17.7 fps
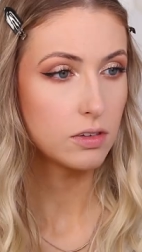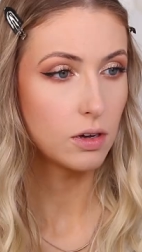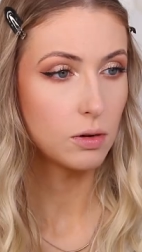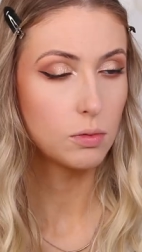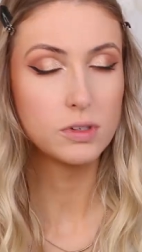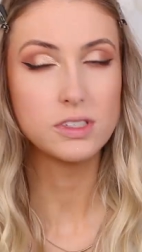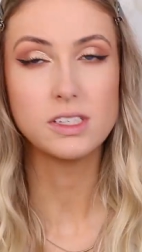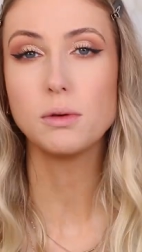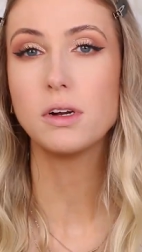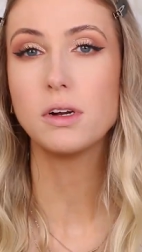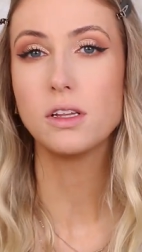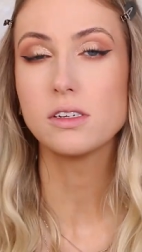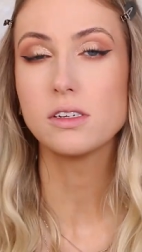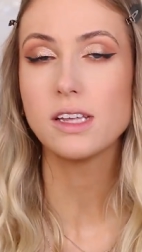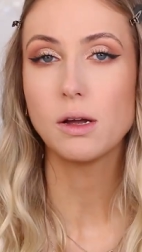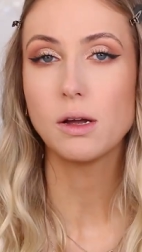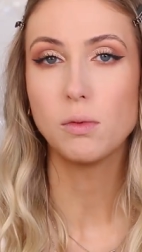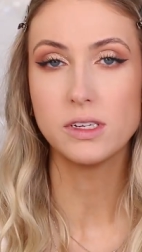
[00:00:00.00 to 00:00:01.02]
So we'll see what it
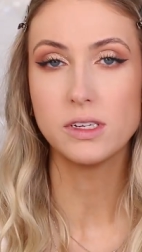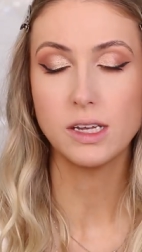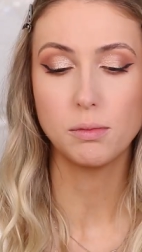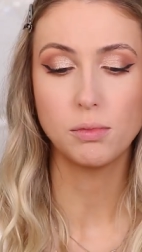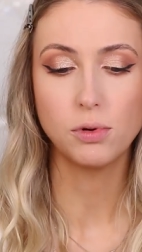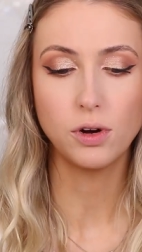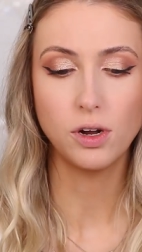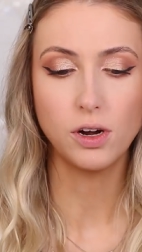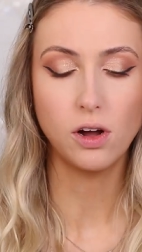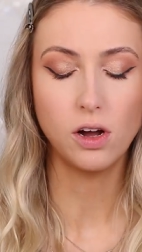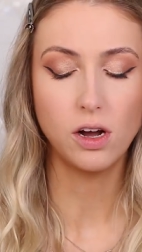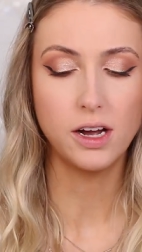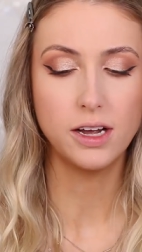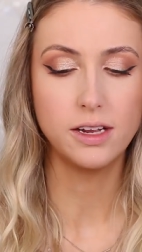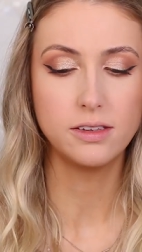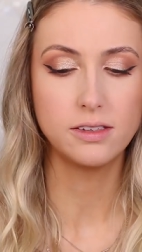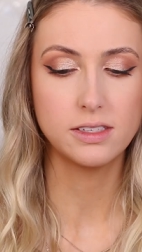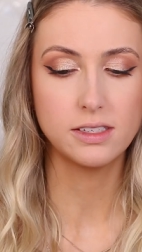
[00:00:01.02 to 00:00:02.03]
looks like once I put
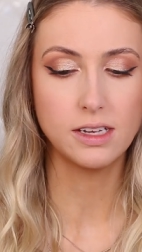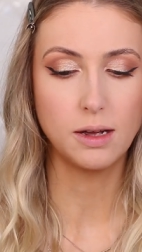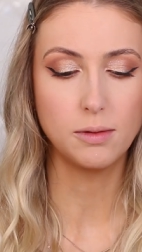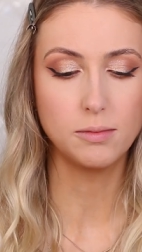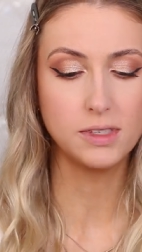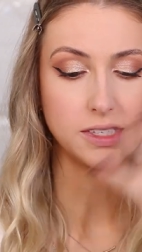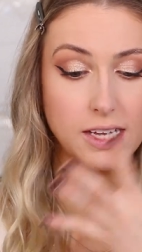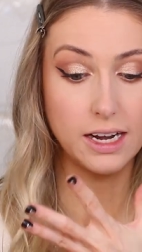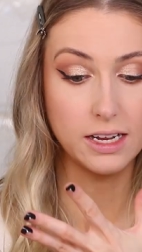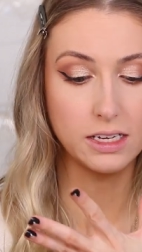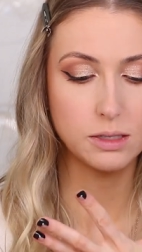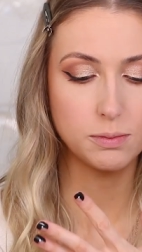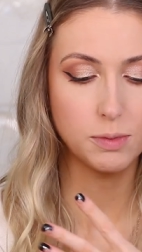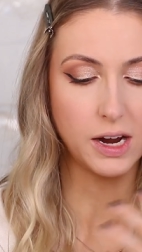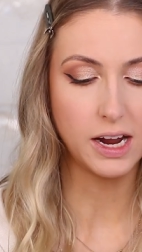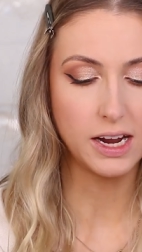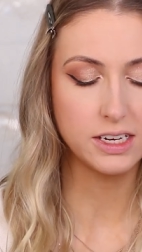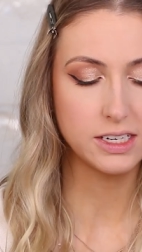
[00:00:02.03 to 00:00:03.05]
on some setting
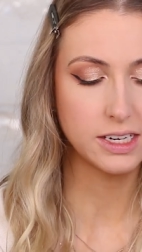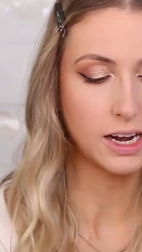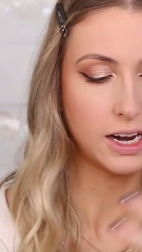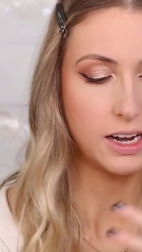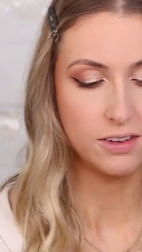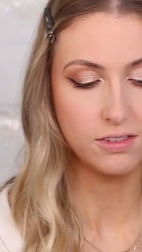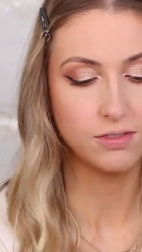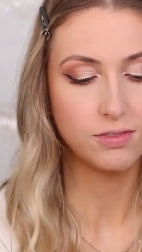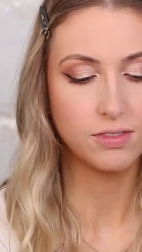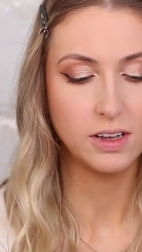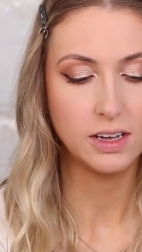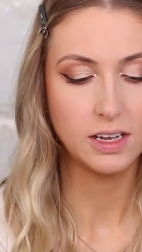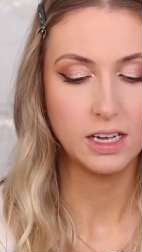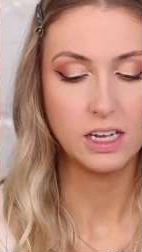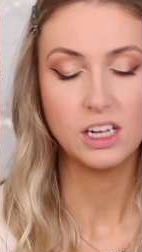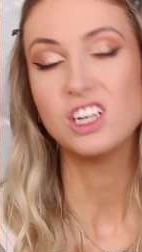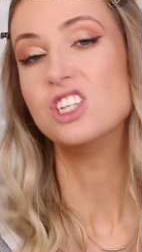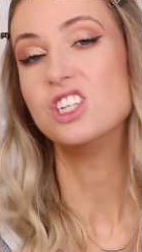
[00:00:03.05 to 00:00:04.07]
spray to kind of
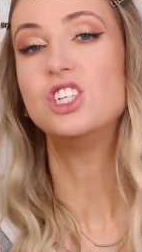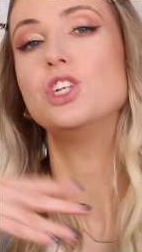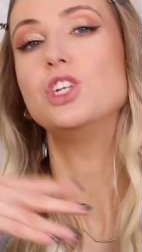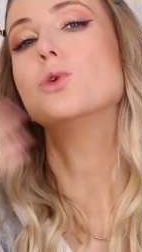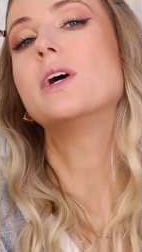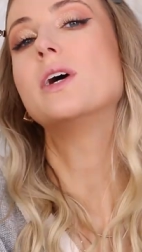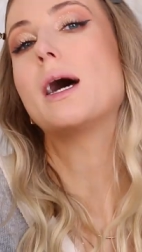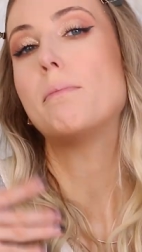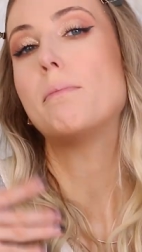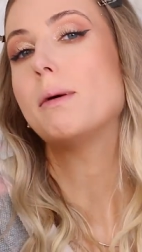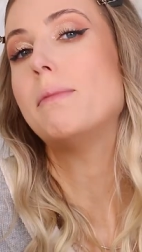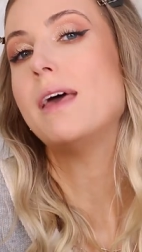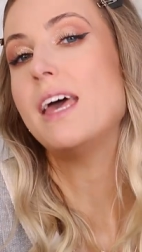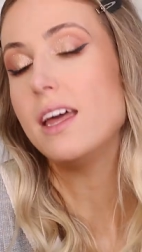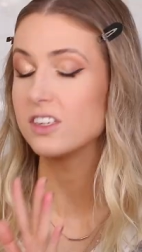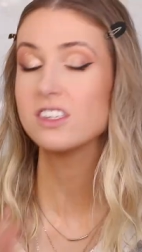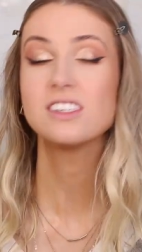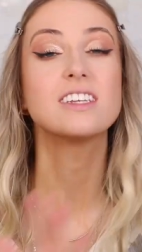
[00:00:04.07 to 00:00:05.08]
do it up a
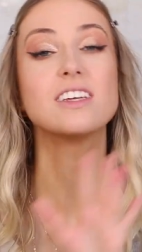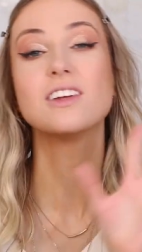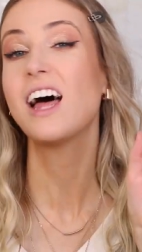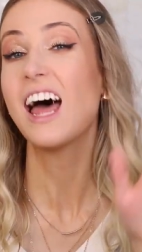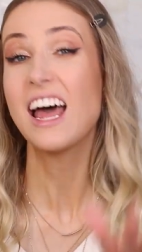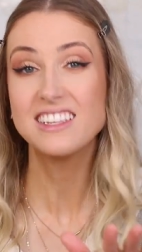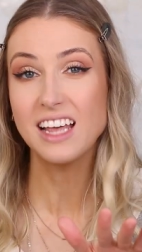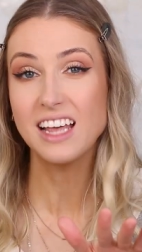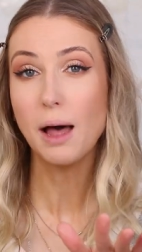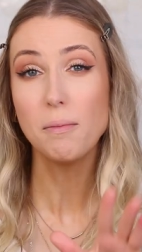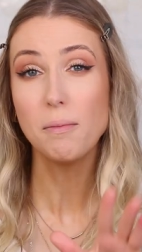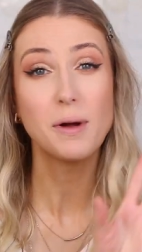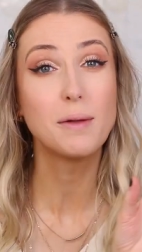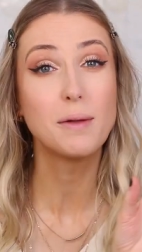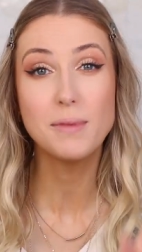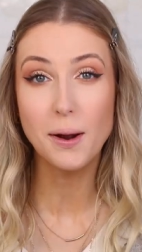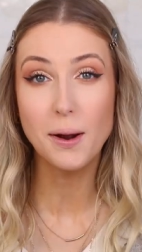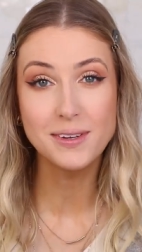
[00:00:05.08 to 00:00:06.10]
bit. Just a little heads up
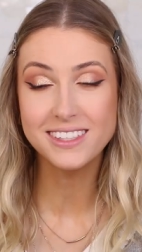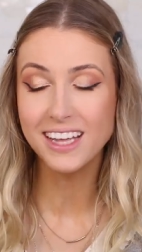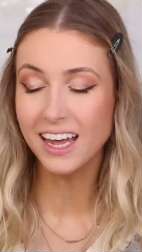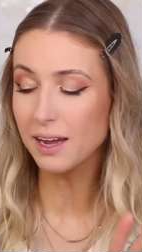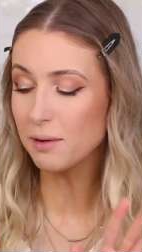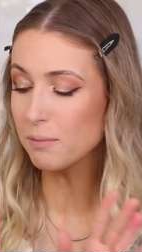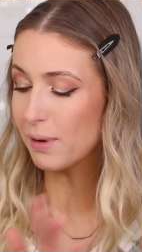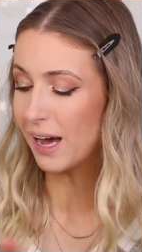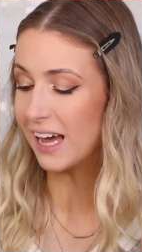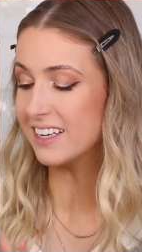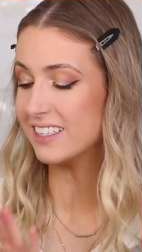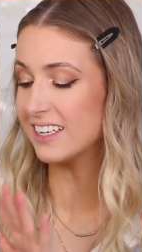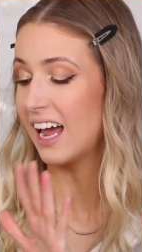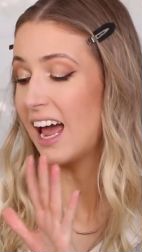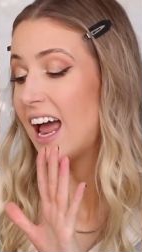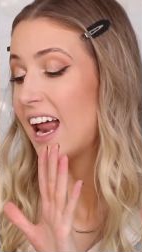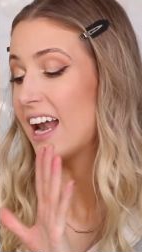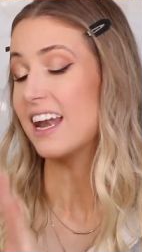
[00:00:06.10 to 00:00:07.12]
what I'm noticing. But
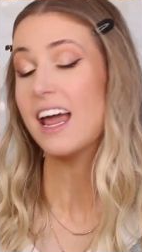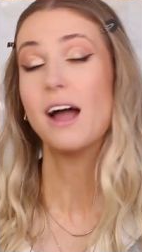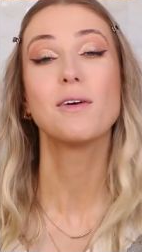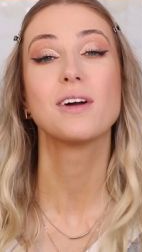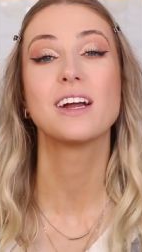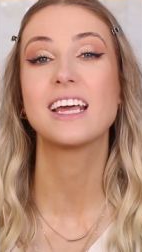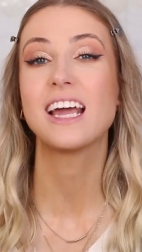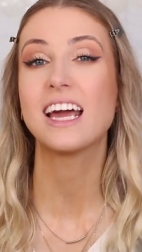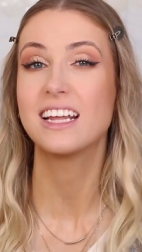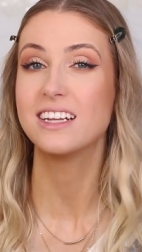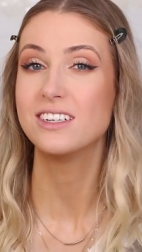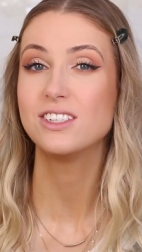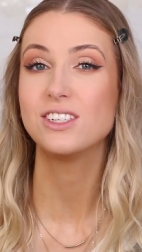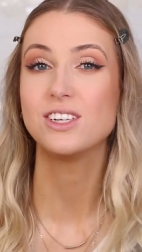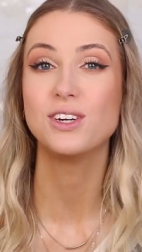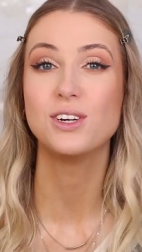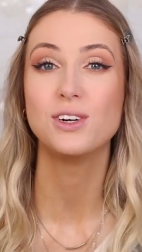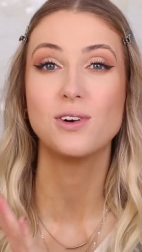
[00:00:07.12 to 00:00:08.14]
now we're gonna get
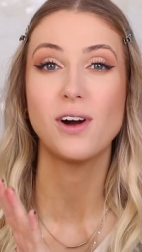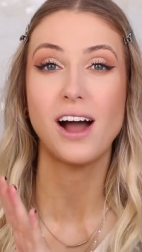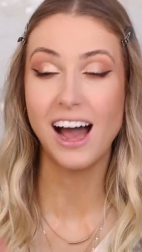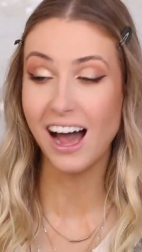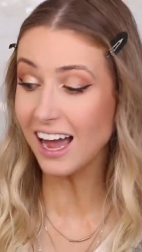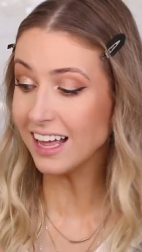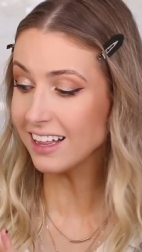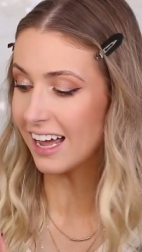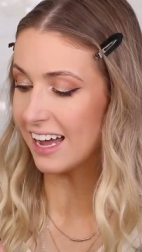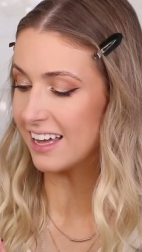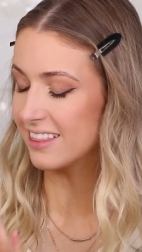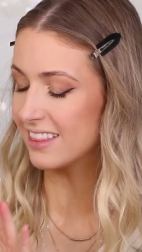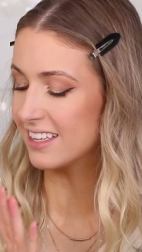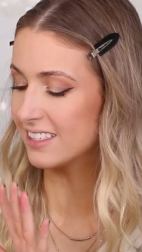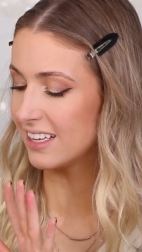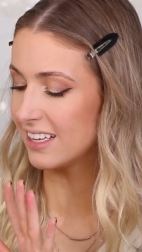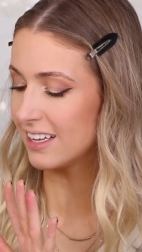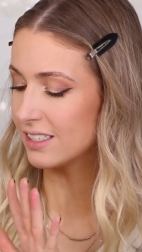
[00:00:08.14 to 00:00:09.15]
into a highlight.
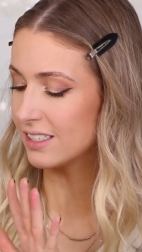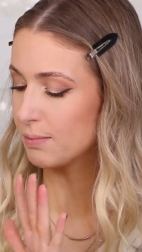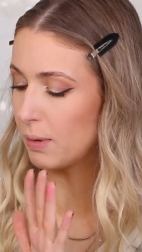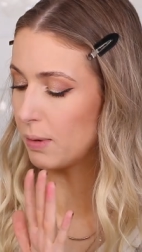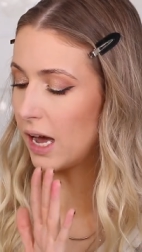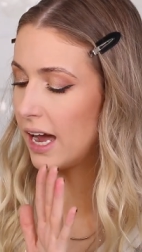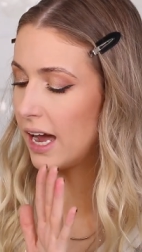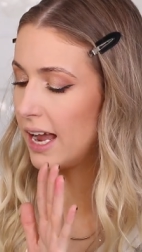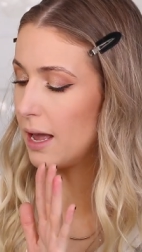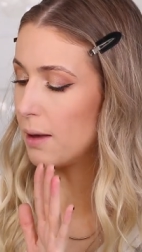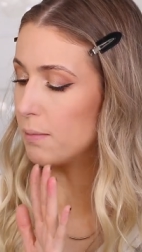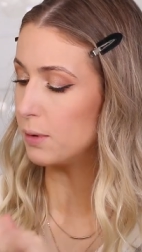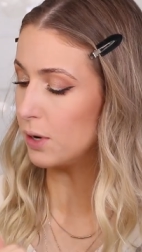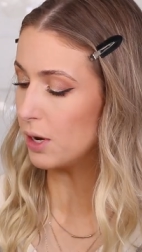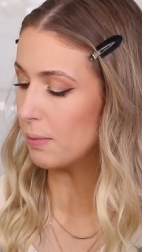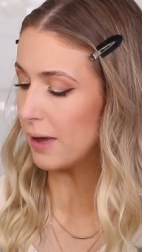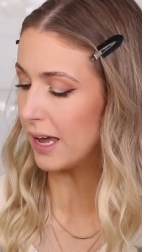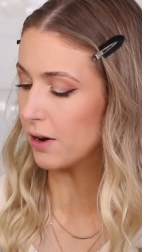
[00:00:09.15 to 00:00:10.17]
This is by
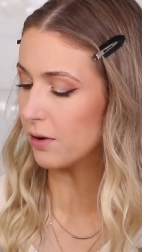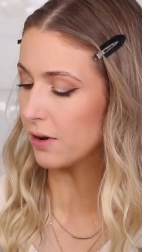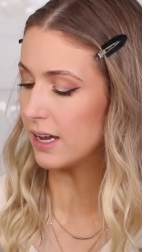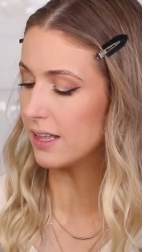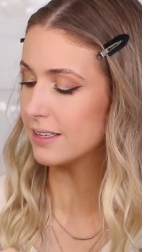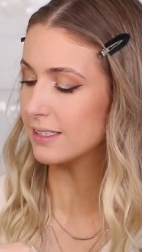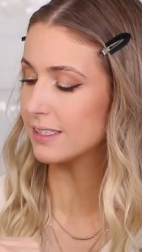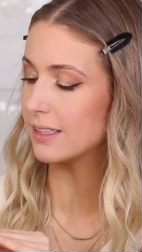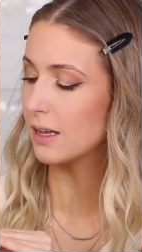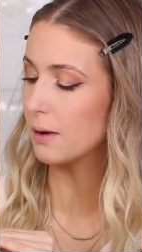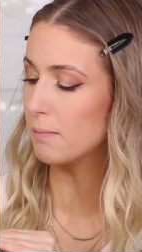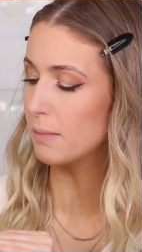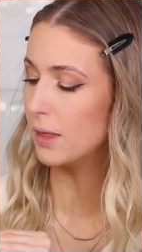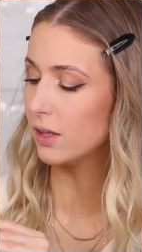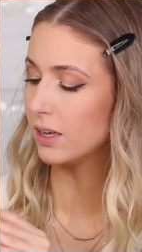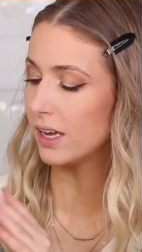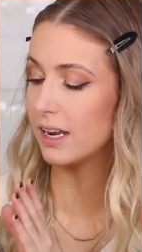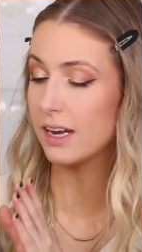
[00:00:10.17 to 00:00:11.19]
Beauty Bakery. This is their
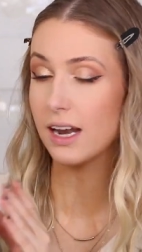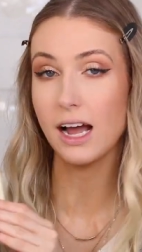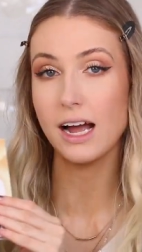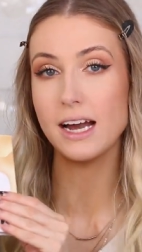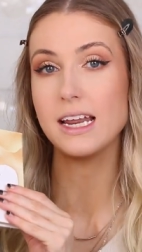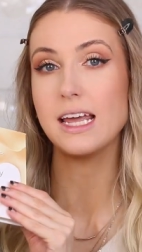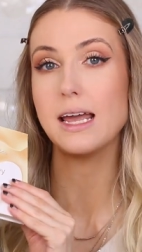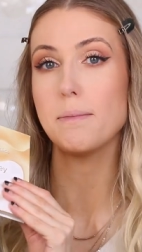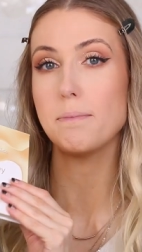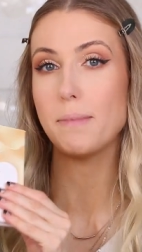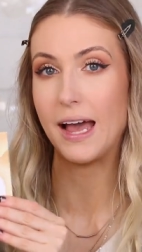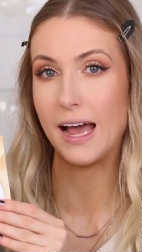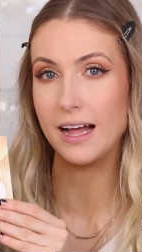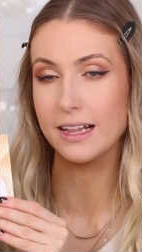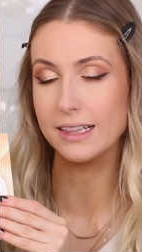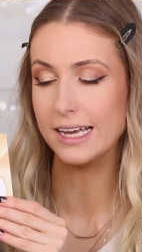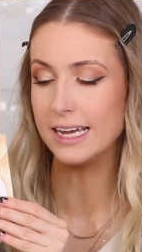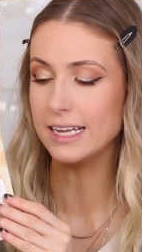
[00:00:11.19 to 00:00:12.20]
Milk and Honey
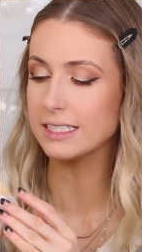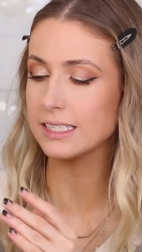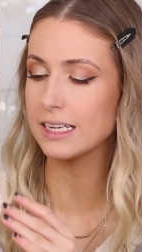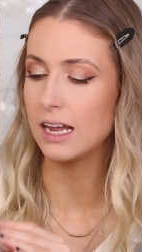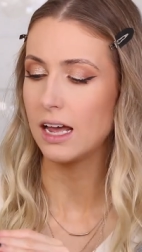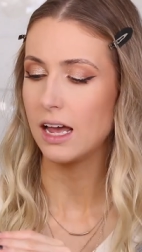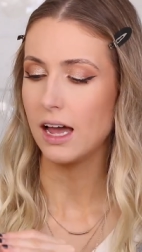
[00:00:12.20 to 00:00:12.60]
palette.